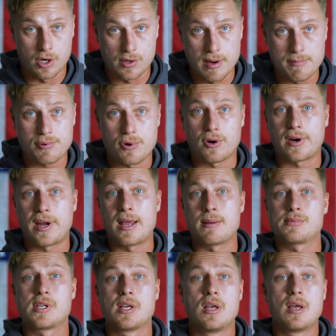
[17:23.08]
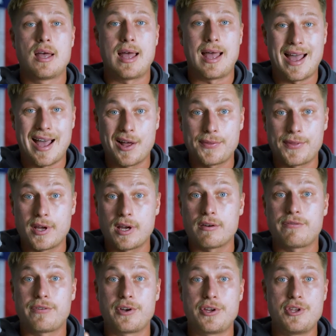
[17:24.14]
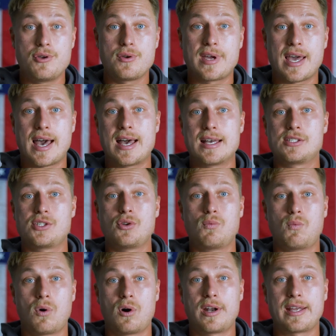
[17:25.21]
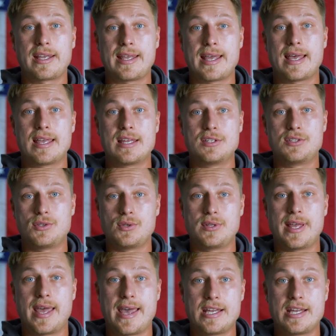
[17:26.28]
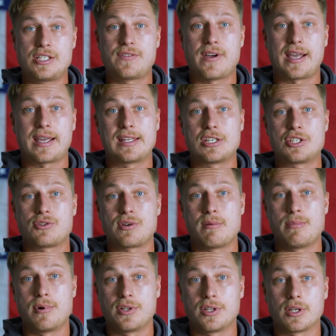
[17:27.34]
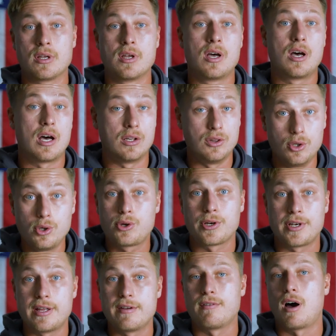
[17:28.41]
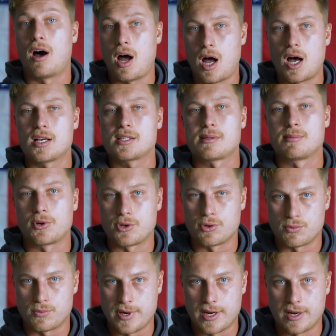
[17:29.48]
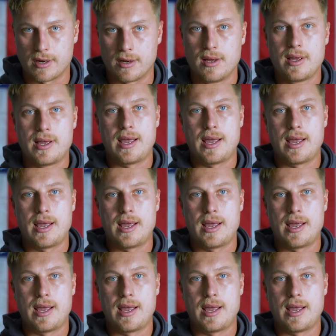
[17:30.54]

are great programs out there for you guys who want to get into the HVAC industry and build a, a lucrative, awesome career.